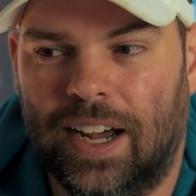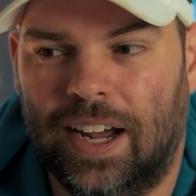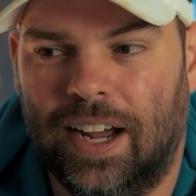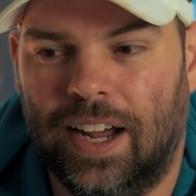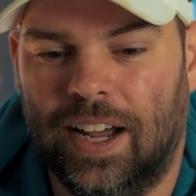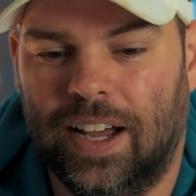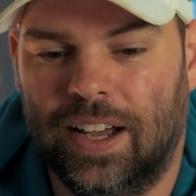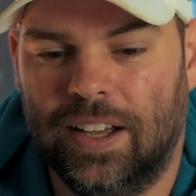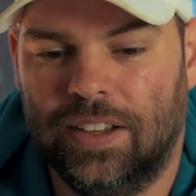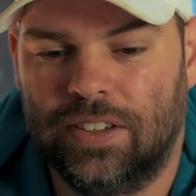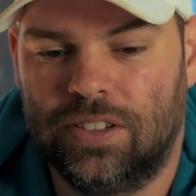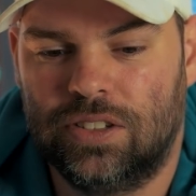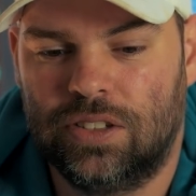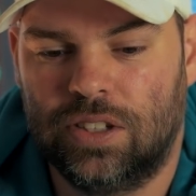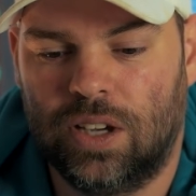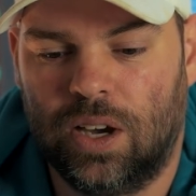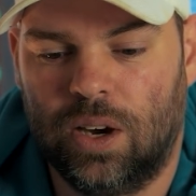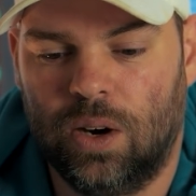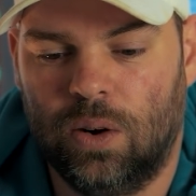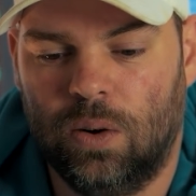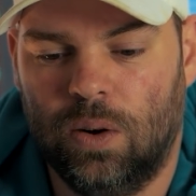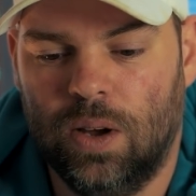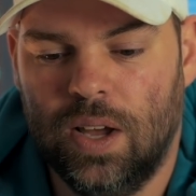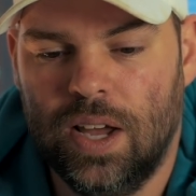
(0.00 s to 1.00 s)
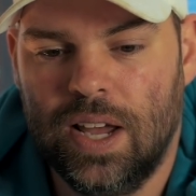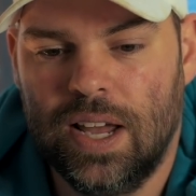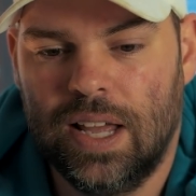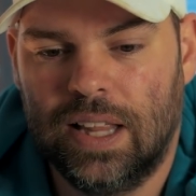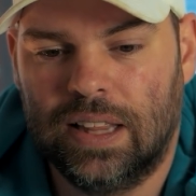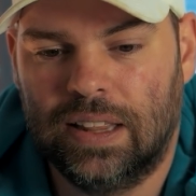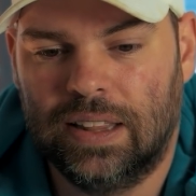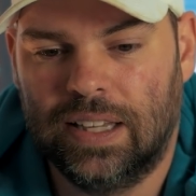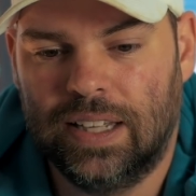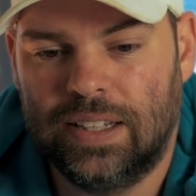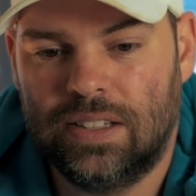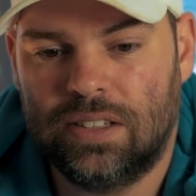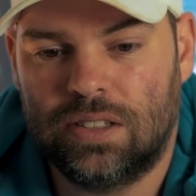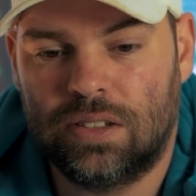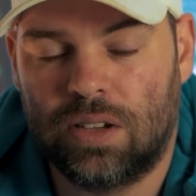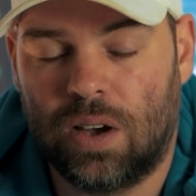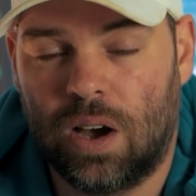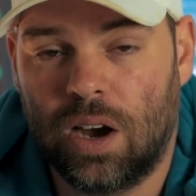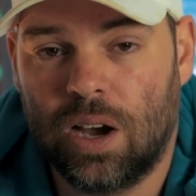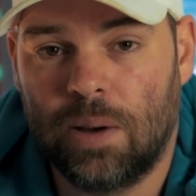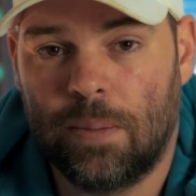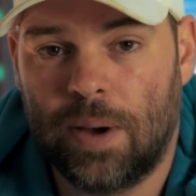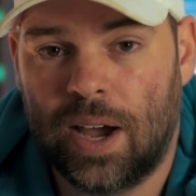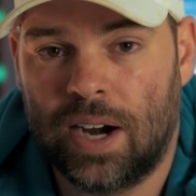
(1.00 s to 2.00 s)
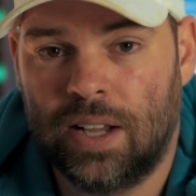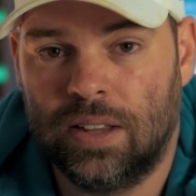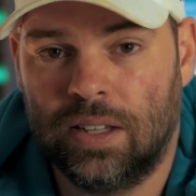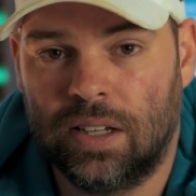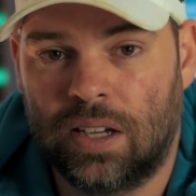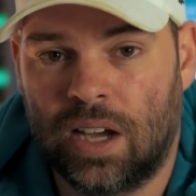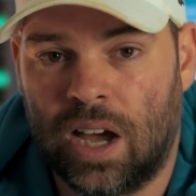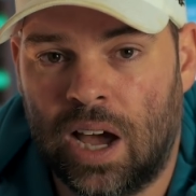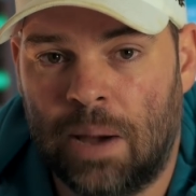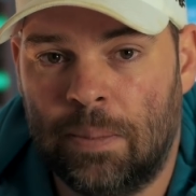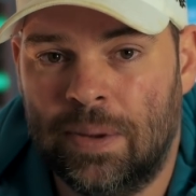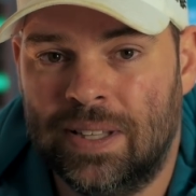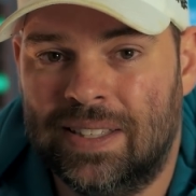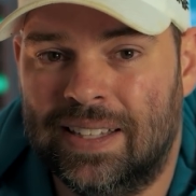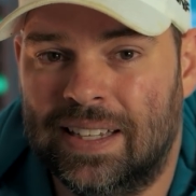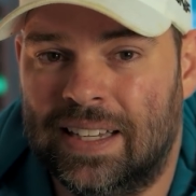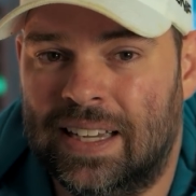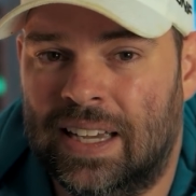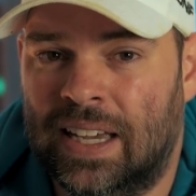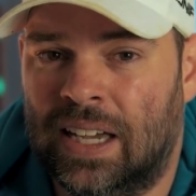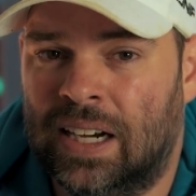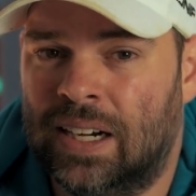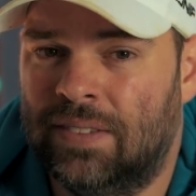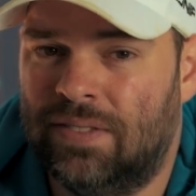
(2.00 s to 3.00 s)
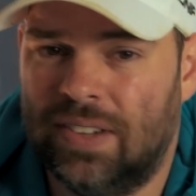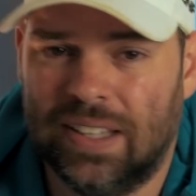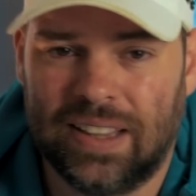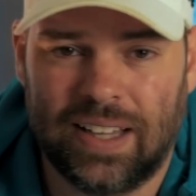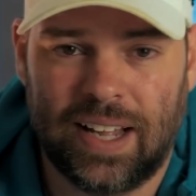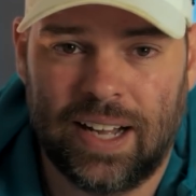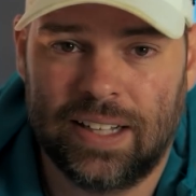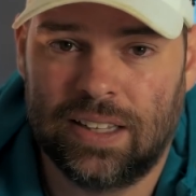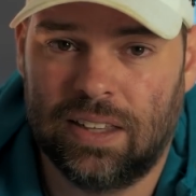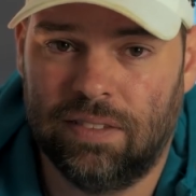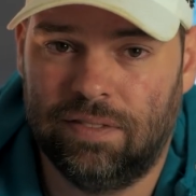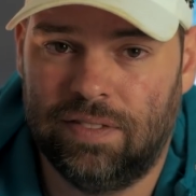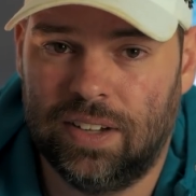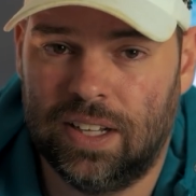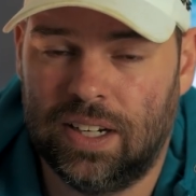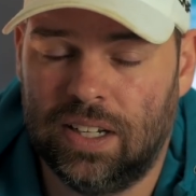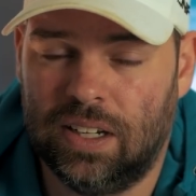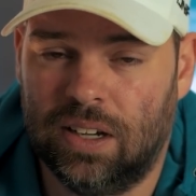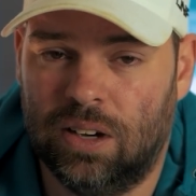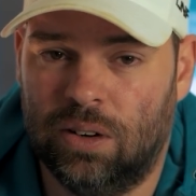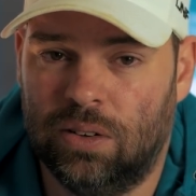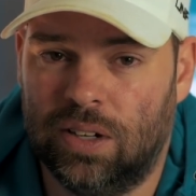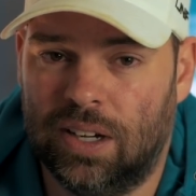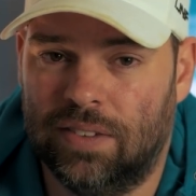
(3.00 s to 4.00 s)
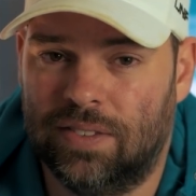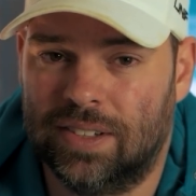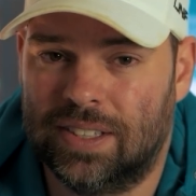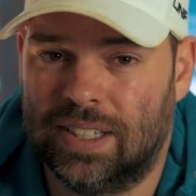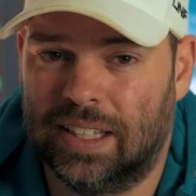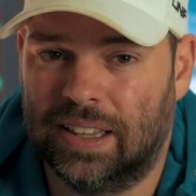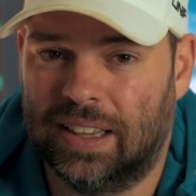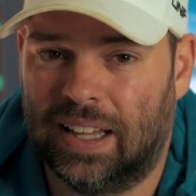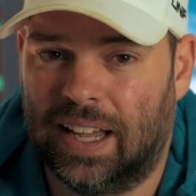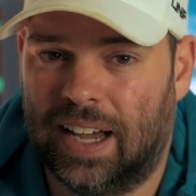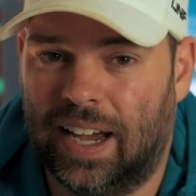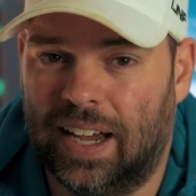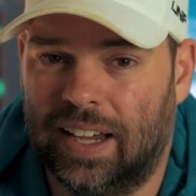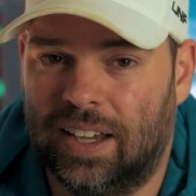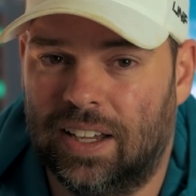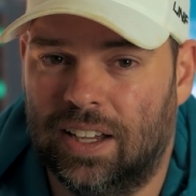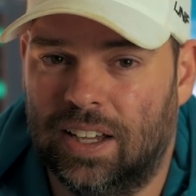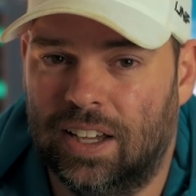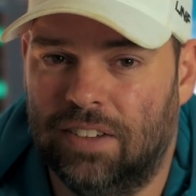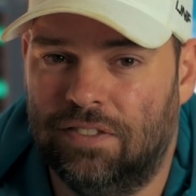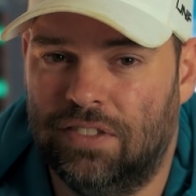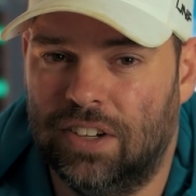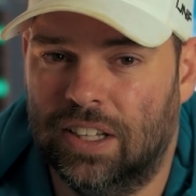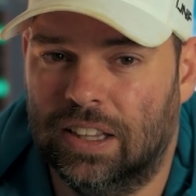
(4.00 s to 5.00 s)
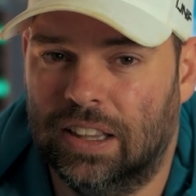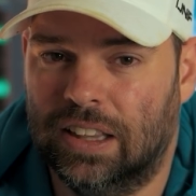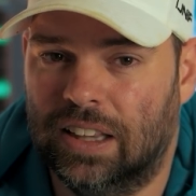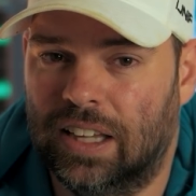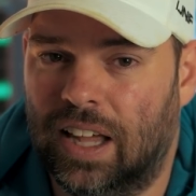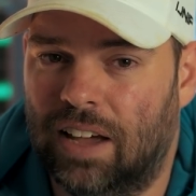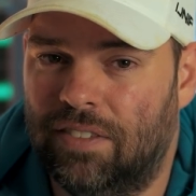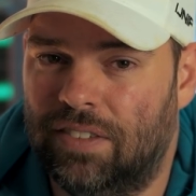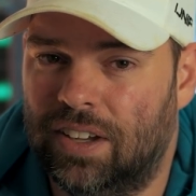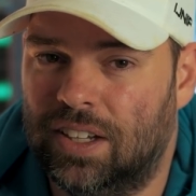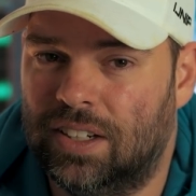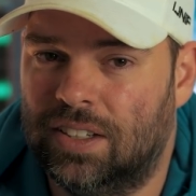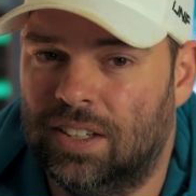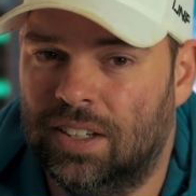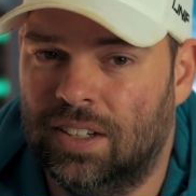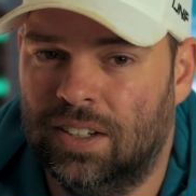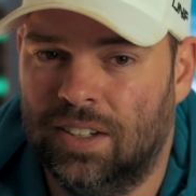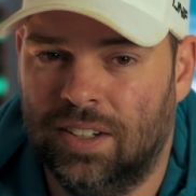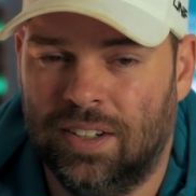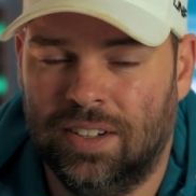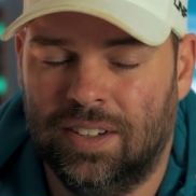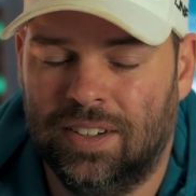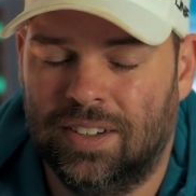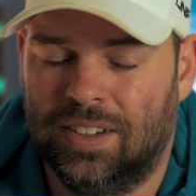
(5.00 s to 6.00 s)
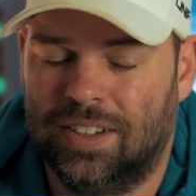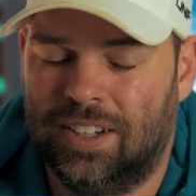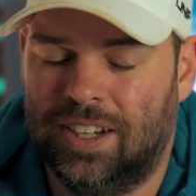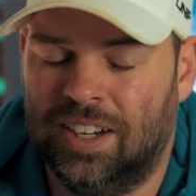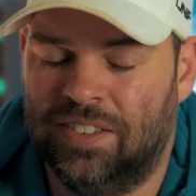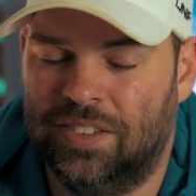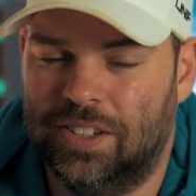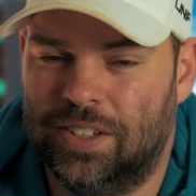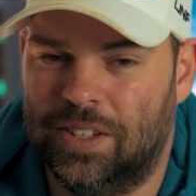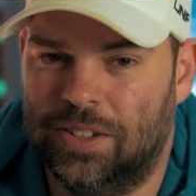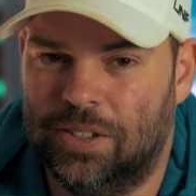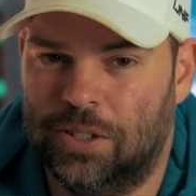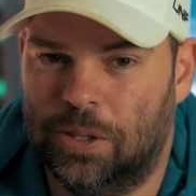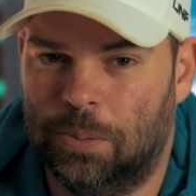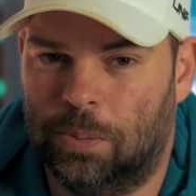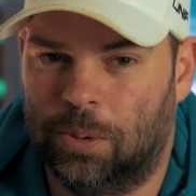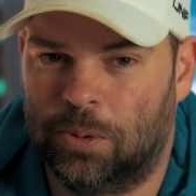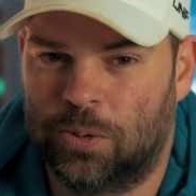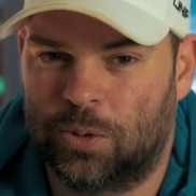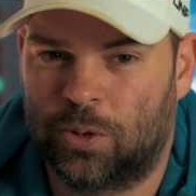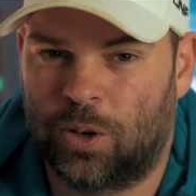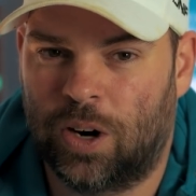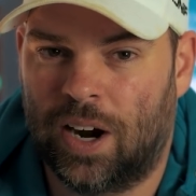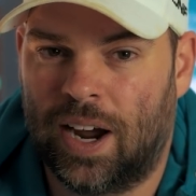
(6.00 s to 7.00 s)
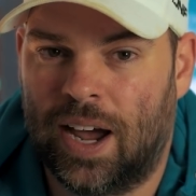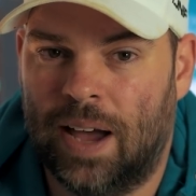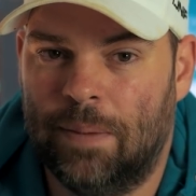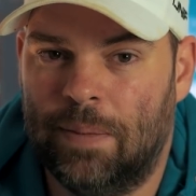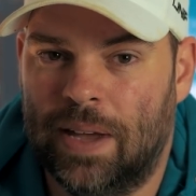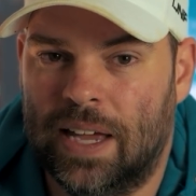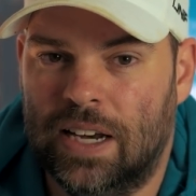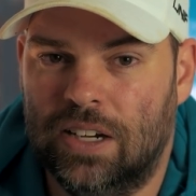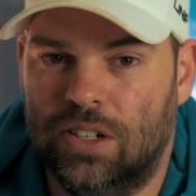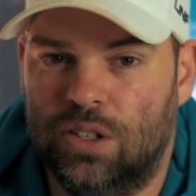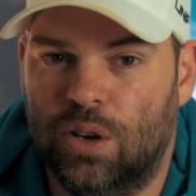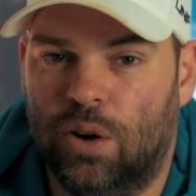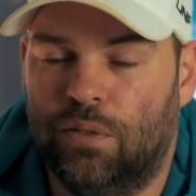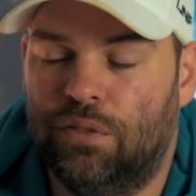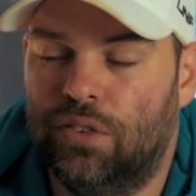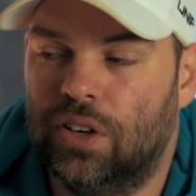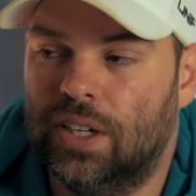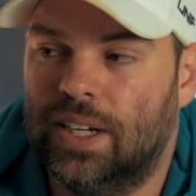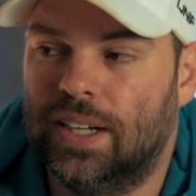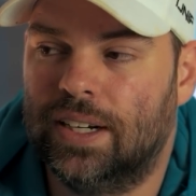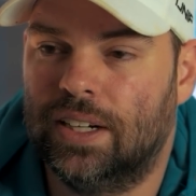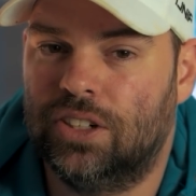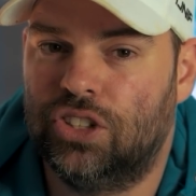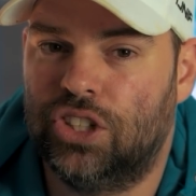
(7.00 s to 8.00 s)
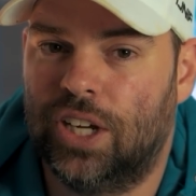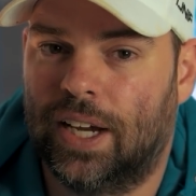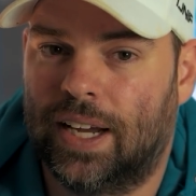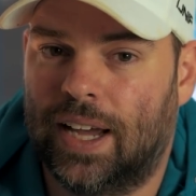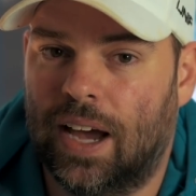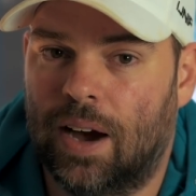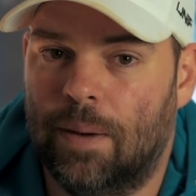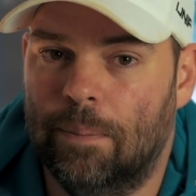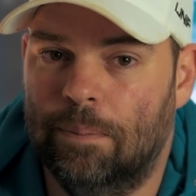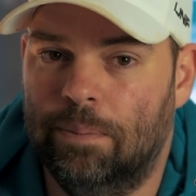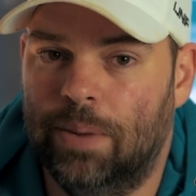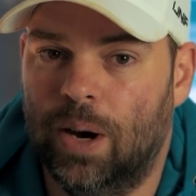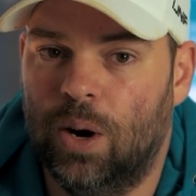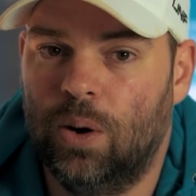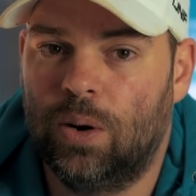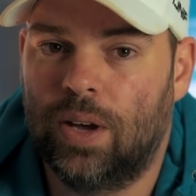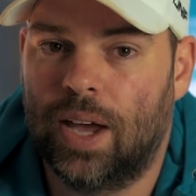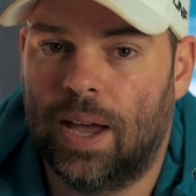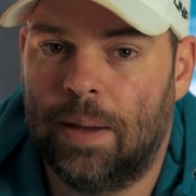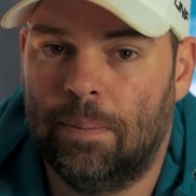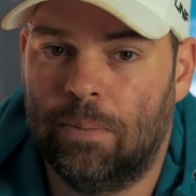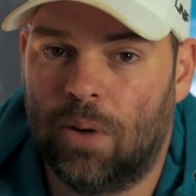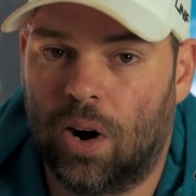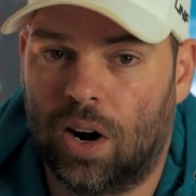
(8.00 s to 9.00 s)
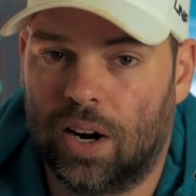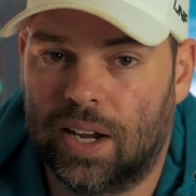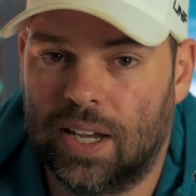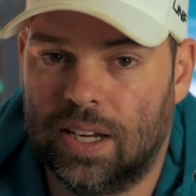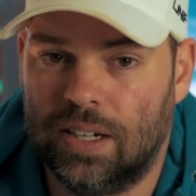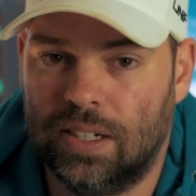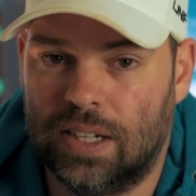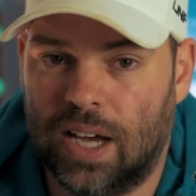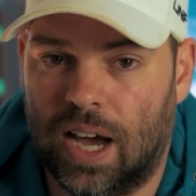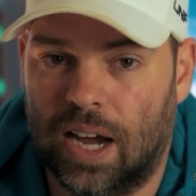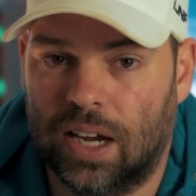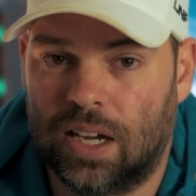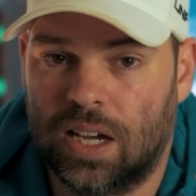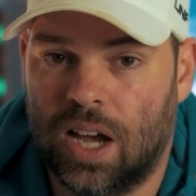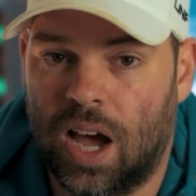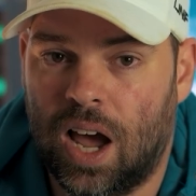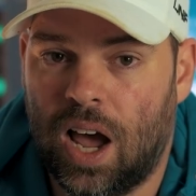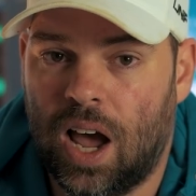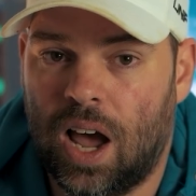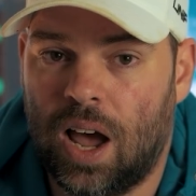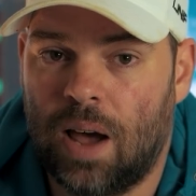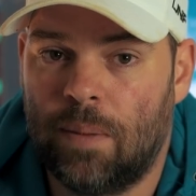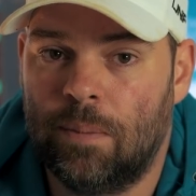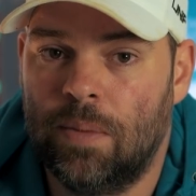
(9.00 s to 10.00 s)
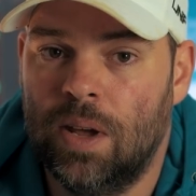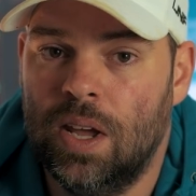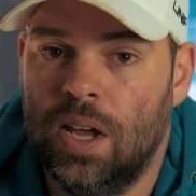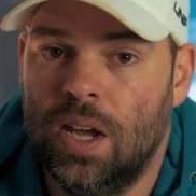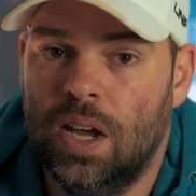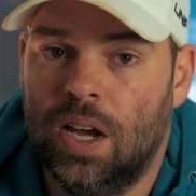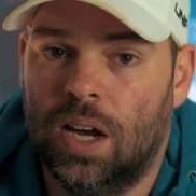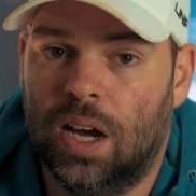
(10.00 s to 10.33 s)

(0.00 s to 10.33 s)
So let's talk about it in the comments. Again, if you like the video, give us a like. If you love it, give us a subscribe, and don't forget to check out bokehmarket.com.